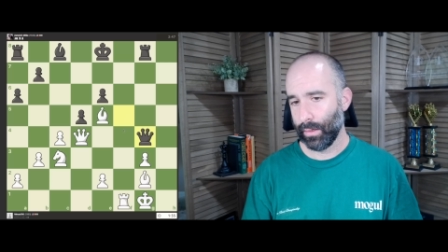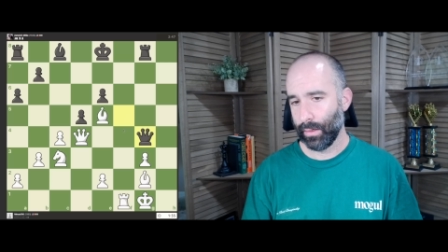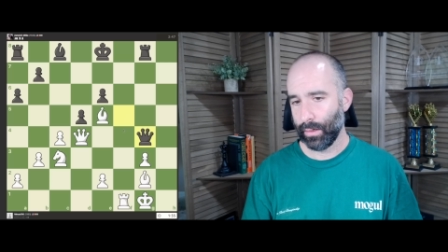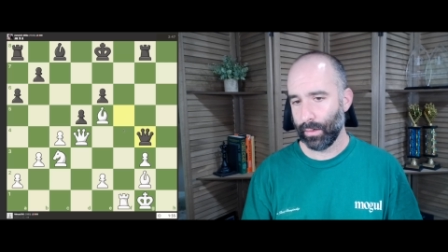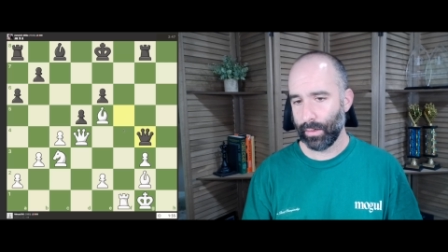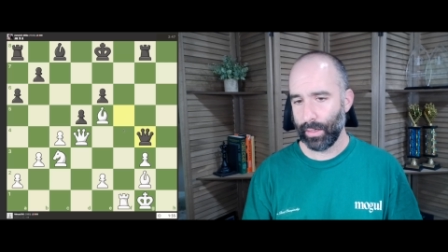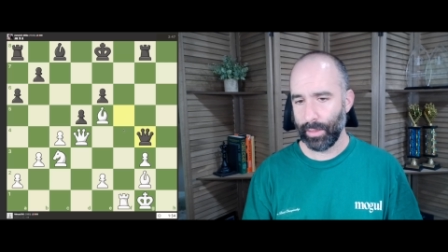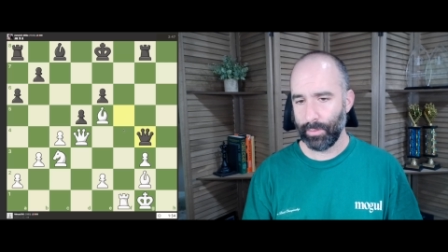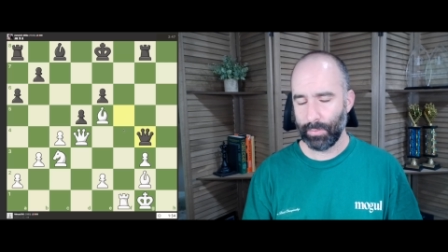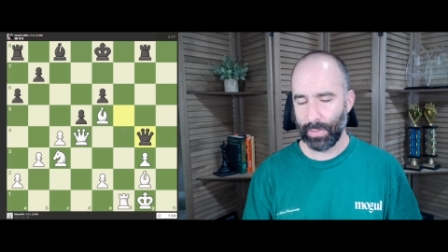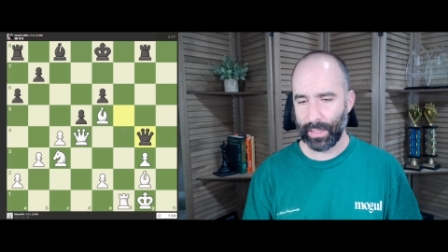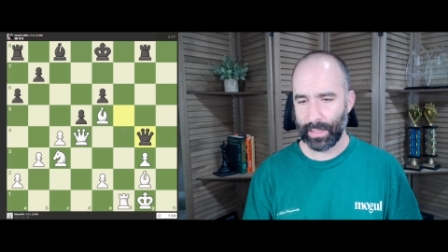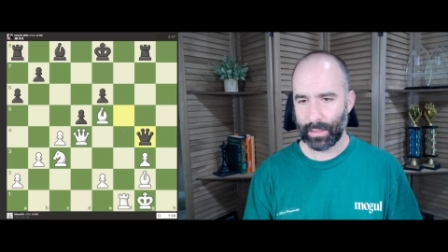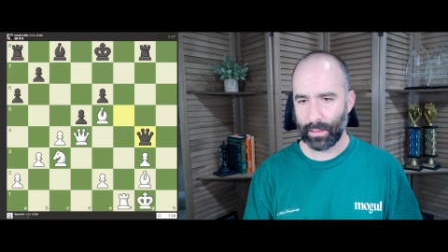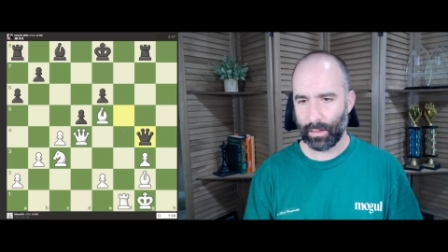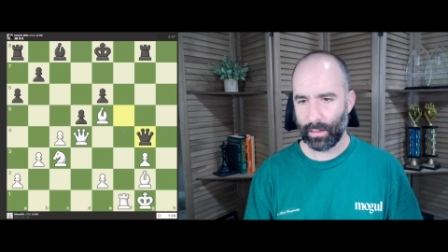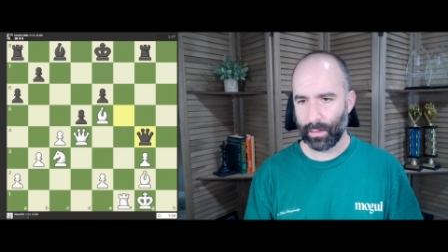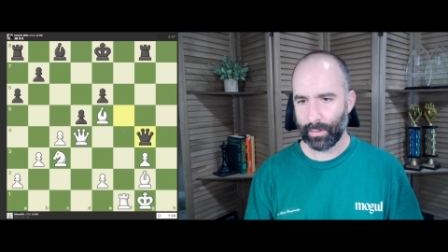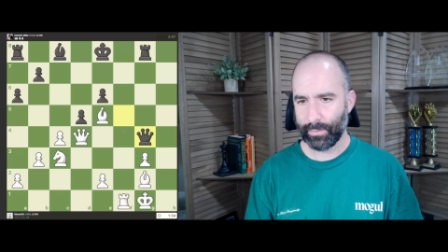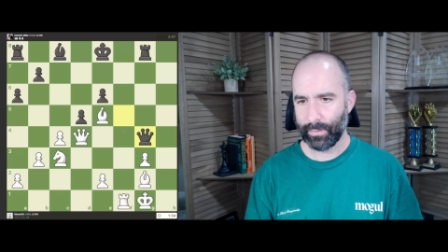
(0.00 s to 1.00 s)
Okay, black
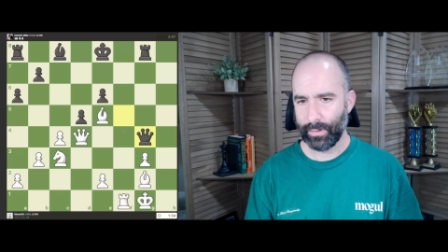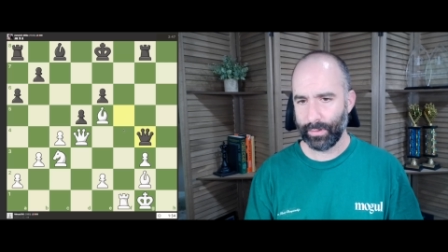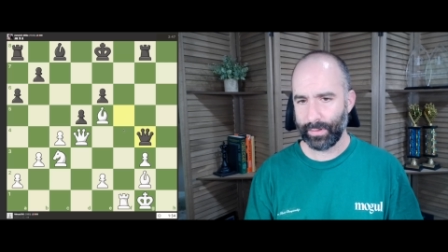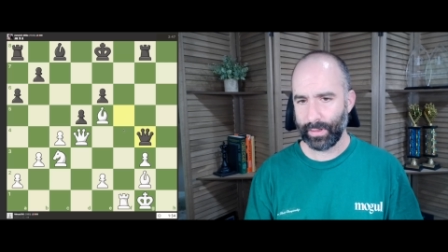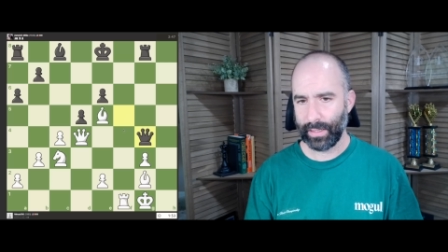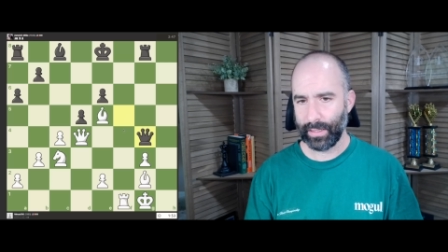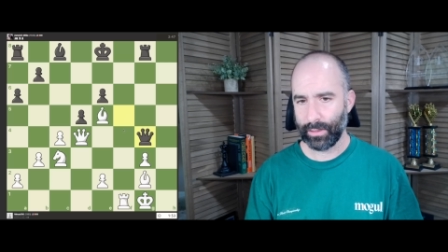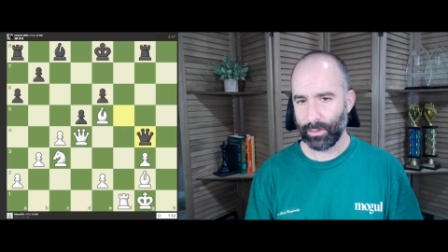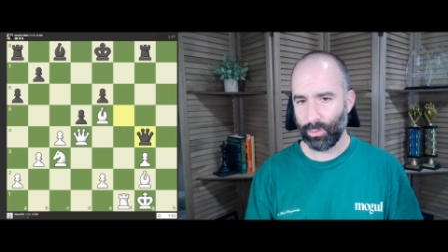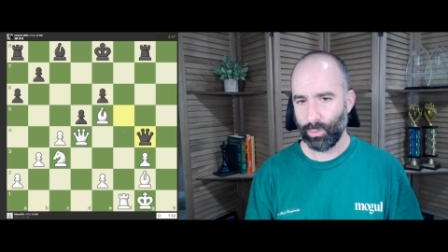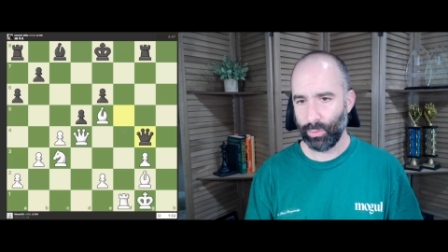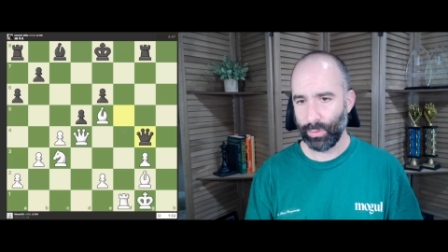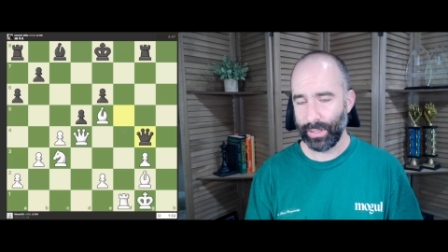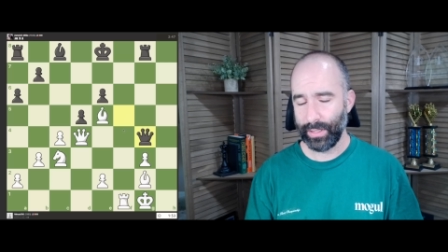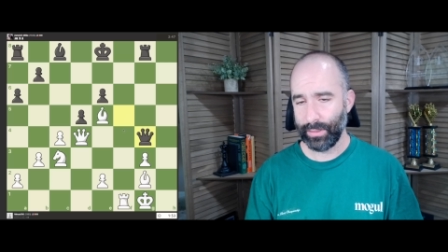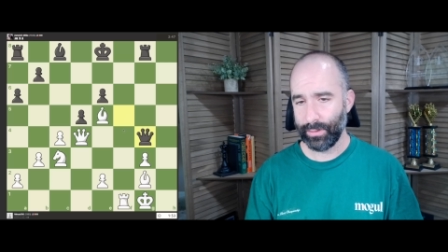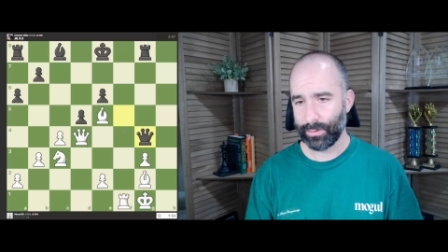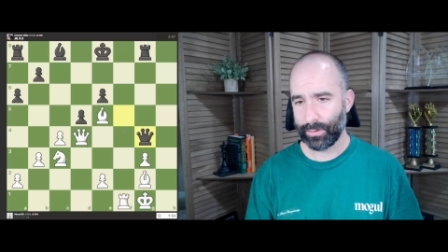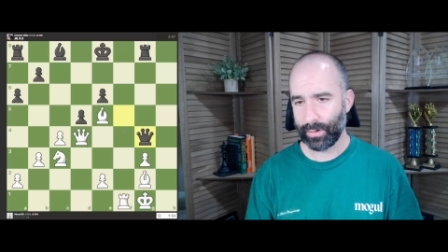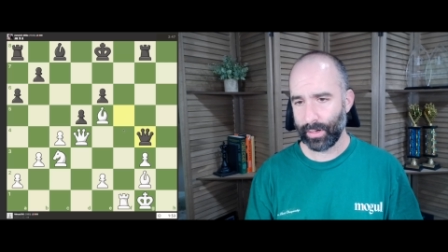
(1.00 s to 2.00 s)
offers a
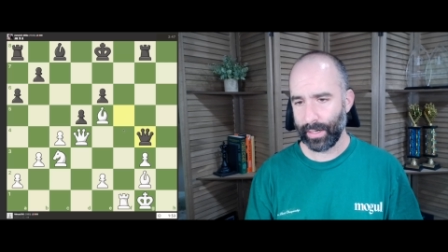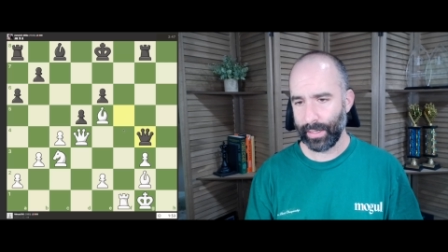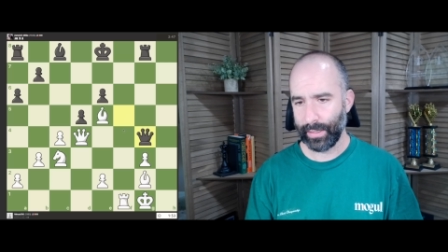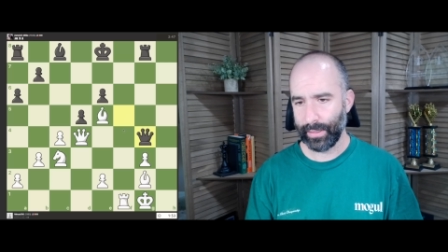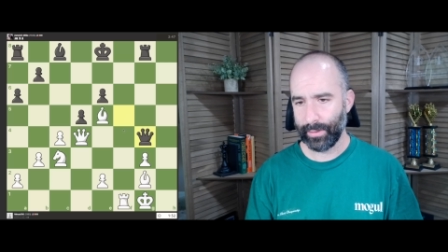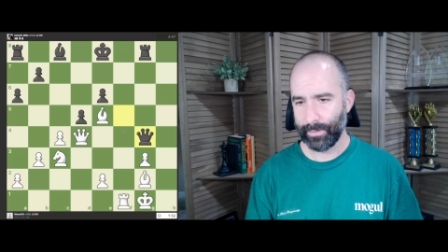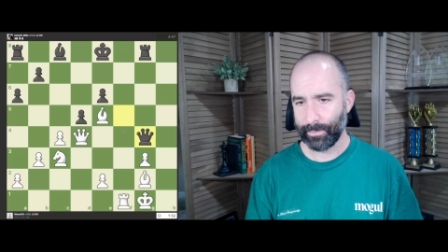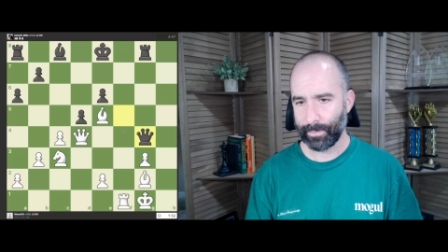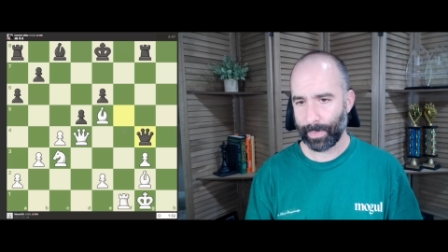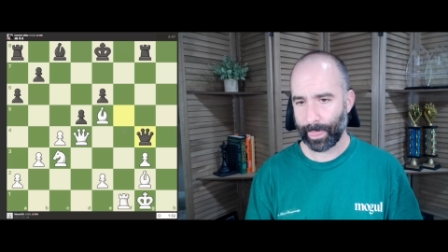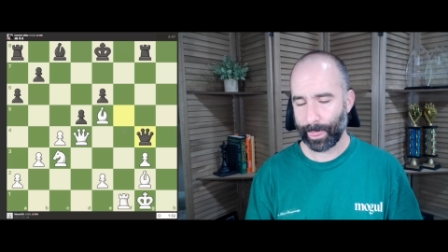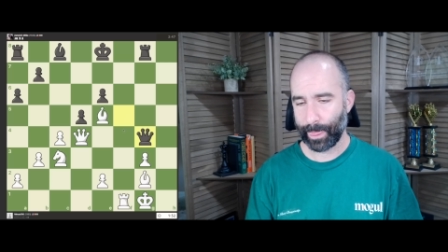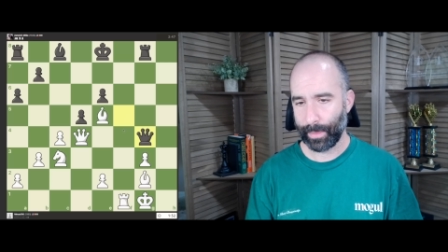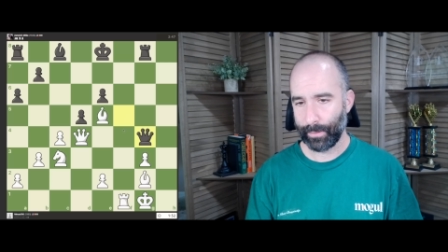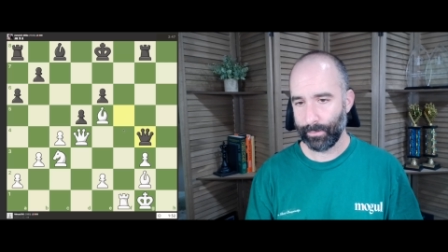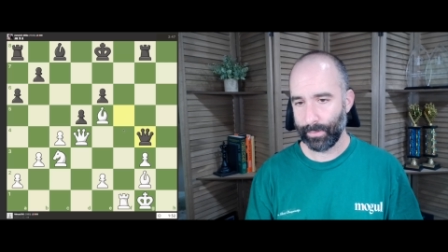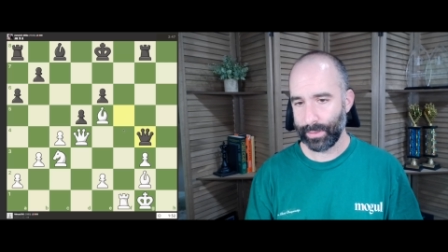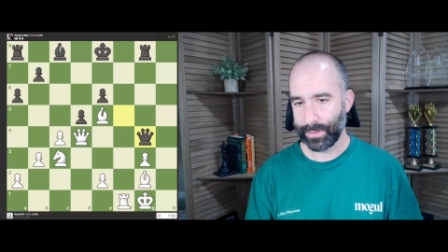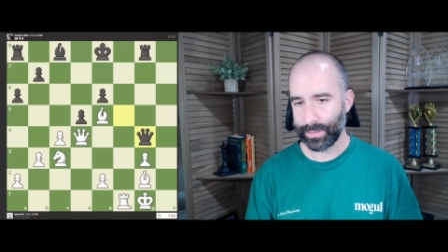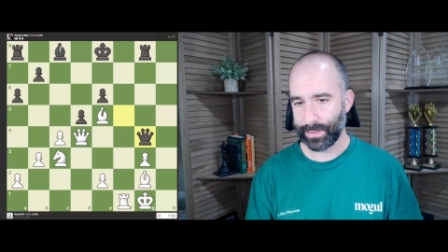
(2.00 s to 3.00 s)
queen trade,
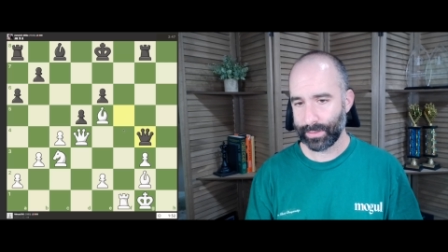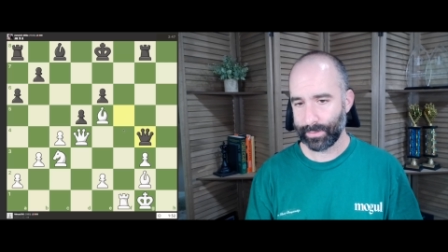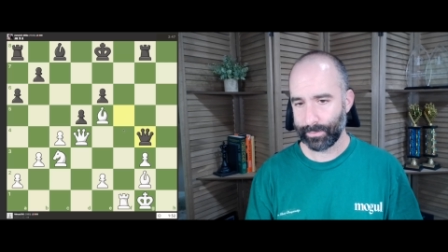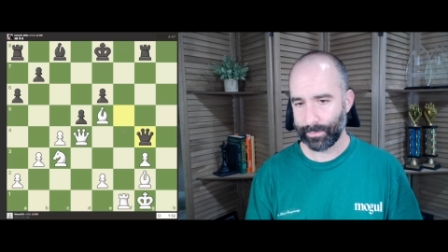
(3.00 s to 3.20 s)
which,